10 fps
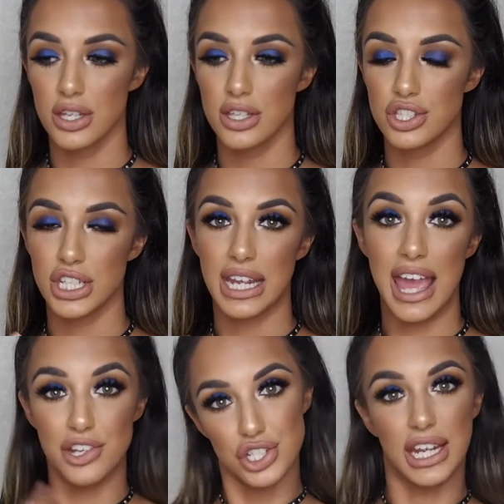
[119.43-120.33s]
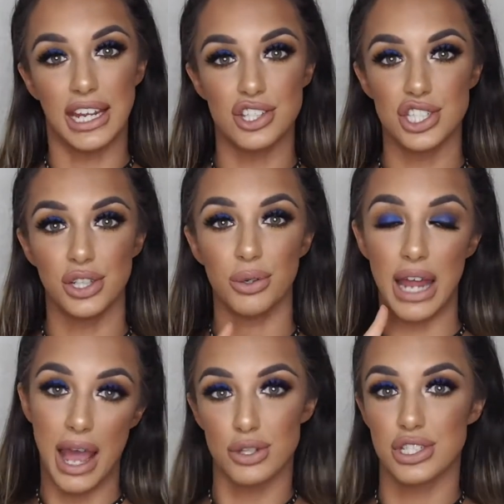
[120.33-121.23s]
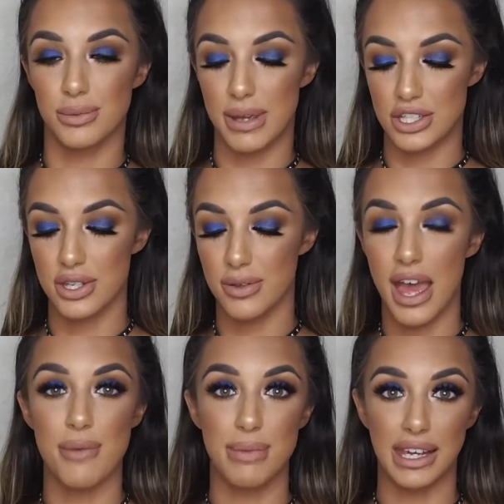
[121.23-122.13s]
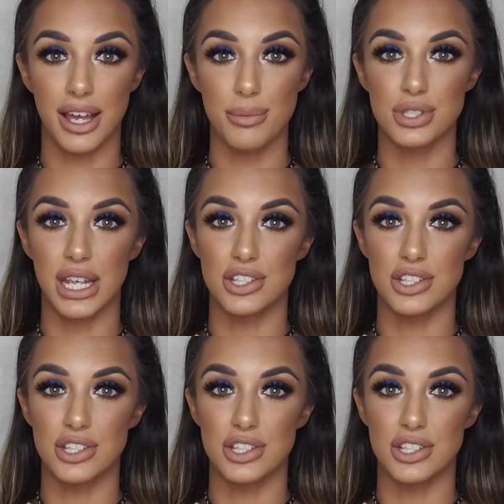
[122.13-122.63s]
she educates you on how to do makeup, she